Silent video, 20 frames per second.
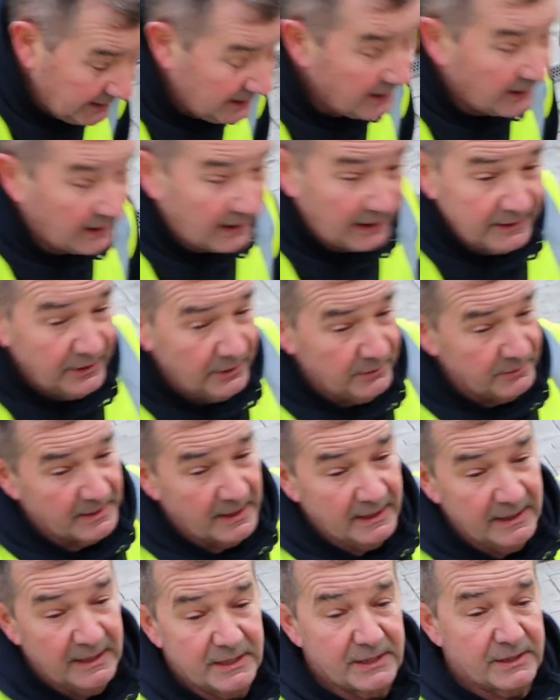You can use
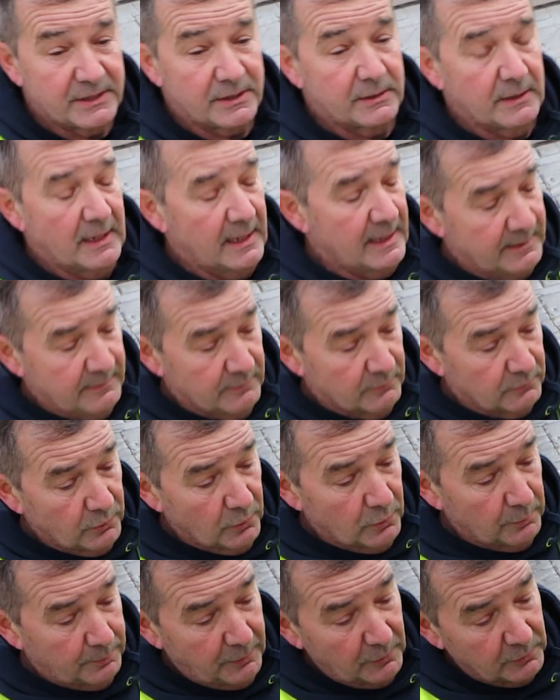any
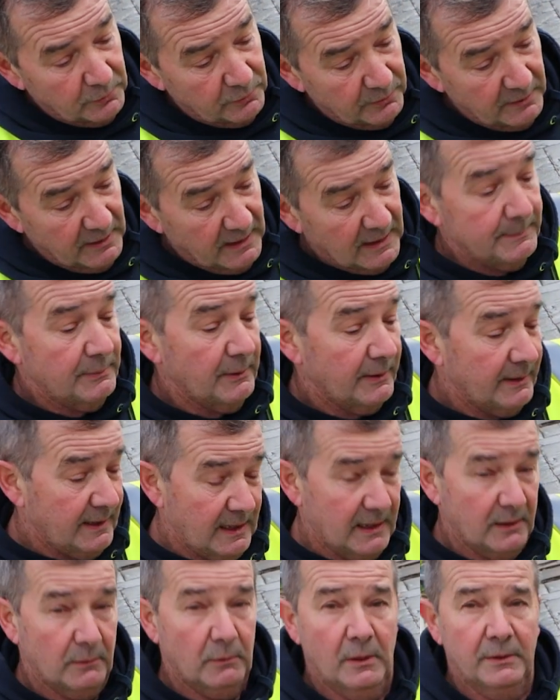raw plug really, but
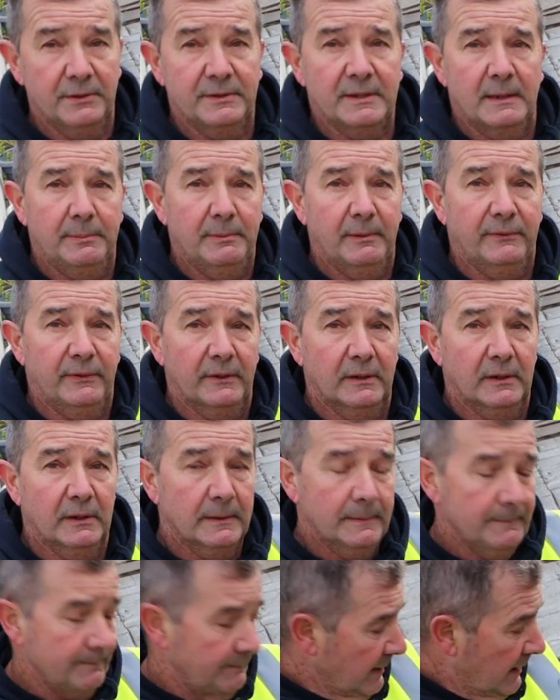they're the ones I prefer.